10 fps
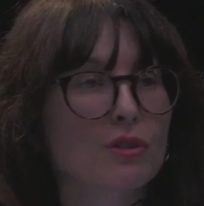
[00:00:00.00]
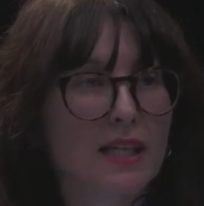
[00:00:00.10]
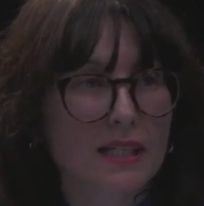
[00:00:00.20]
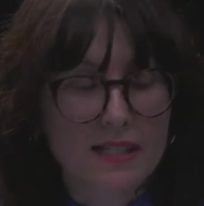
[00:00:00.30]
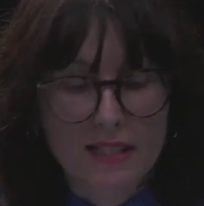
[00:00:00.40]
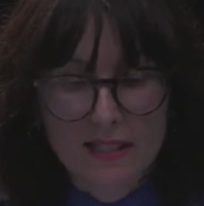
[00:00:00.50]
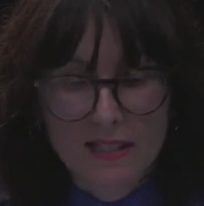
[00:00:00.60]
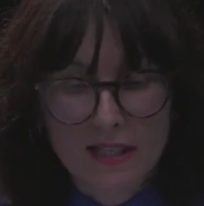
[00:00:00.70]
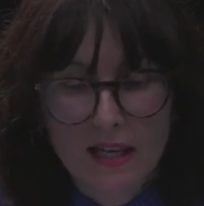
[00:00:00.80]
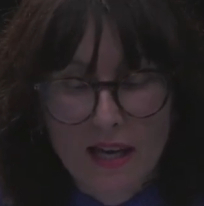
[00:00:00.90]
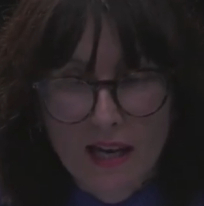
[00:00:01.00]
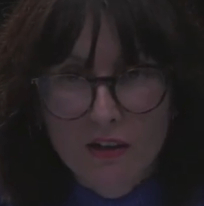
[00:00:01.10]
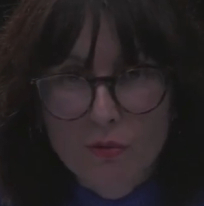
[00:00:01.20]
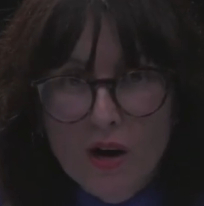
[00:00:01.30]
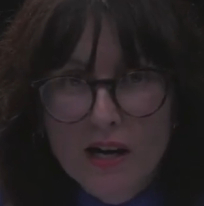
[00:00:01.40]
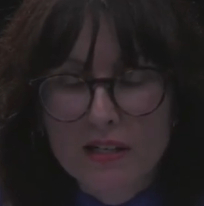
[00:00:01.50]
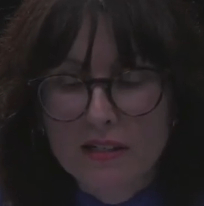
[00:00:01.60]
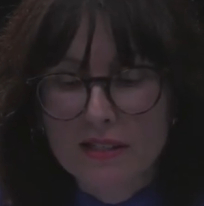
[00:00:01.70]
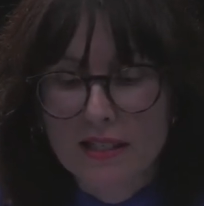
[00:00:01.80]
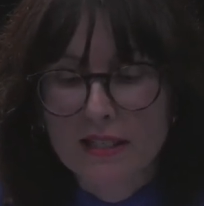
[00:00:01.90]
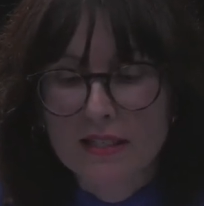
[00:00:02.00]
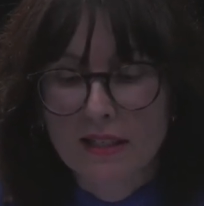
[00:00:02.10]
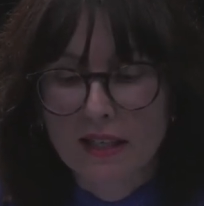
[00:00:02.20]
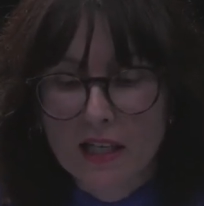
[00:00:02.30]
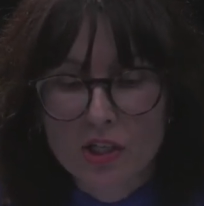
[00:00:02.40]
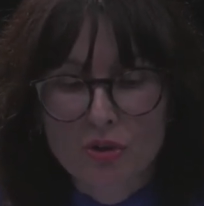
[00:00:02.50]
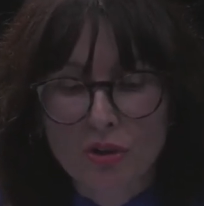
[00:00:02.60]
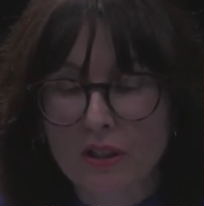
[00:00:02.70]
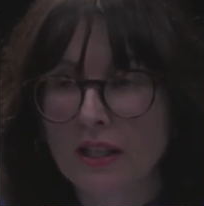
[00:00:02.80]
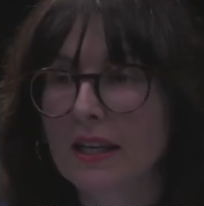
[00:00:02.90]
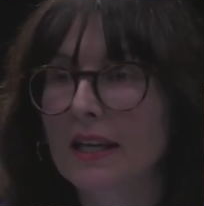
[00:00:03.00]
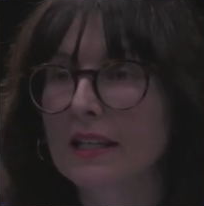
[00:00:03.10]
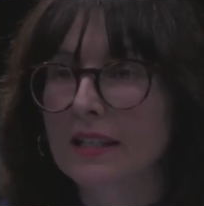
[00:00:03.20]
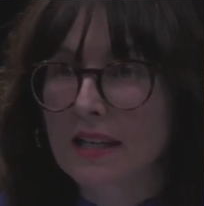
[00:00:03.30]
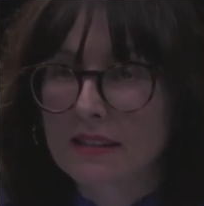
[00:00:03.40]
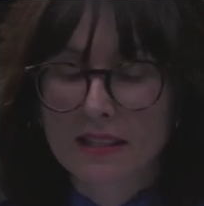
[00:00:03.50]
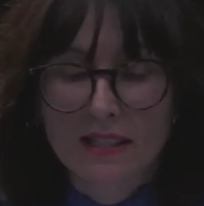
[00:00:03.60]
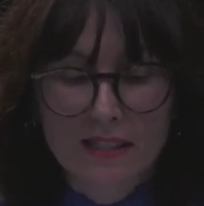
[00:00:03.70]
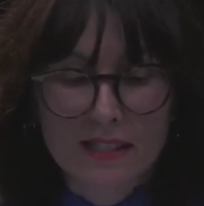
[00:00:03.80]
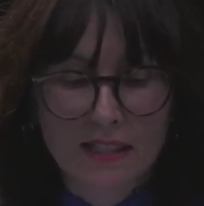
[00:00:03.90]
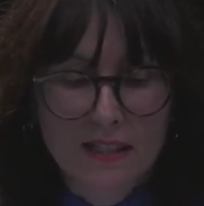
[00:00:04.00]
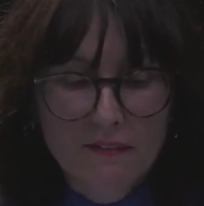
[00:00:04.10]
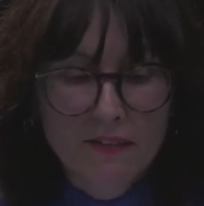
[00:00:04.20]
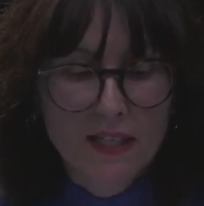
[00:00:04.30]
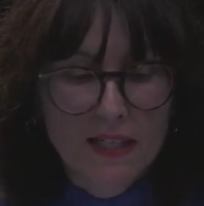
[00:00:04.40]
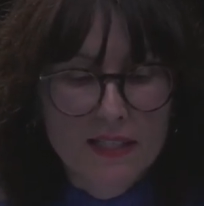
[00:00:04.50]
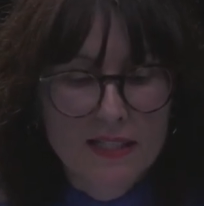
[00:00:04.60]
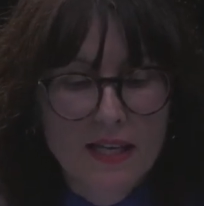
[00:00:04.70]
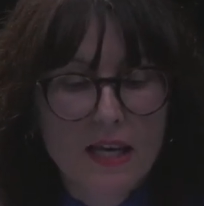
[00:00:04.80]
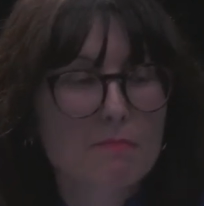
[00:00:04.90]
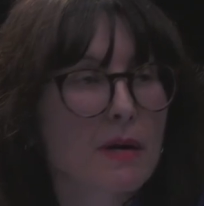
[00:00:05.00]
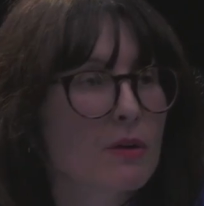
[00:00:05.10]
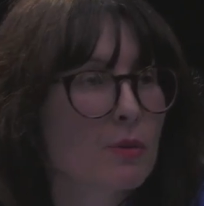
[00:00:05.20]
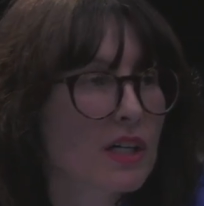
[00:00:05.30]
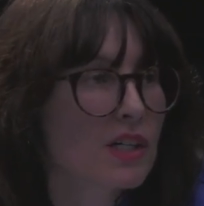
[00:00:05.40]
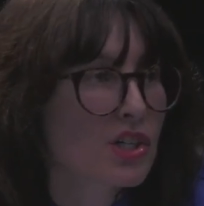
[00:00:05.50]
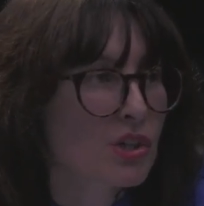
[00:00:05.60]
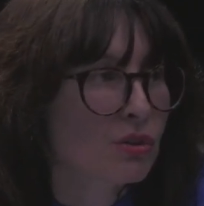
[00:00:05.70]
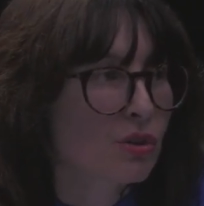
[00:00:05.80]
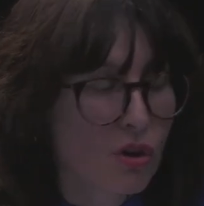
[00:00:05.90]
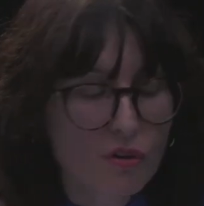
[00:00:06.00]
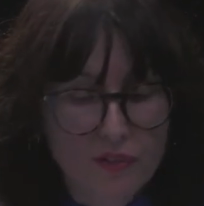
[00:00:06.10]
sexes acquires an intellectual and ethical significance by virtue of